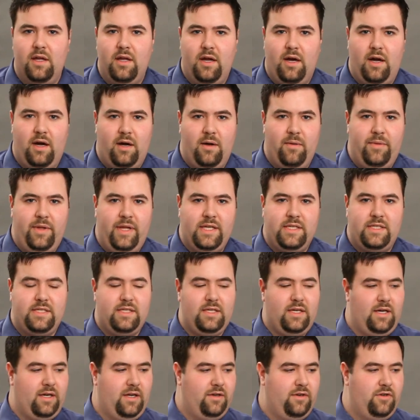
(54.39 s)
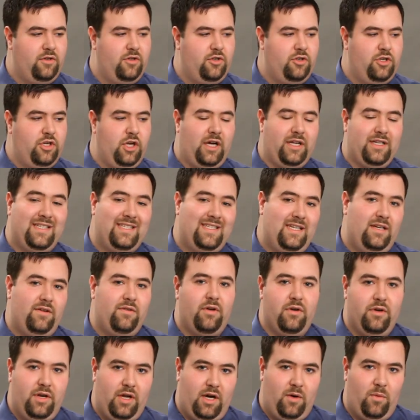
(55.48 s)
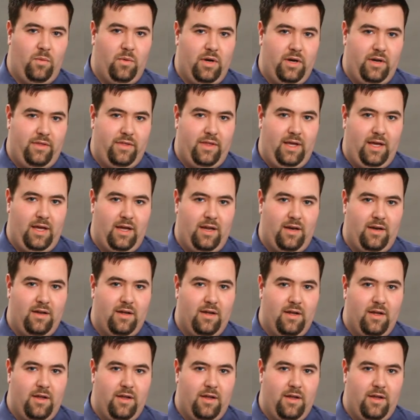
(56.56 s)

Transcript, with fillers: uh, it's uh, .0.1 at the end.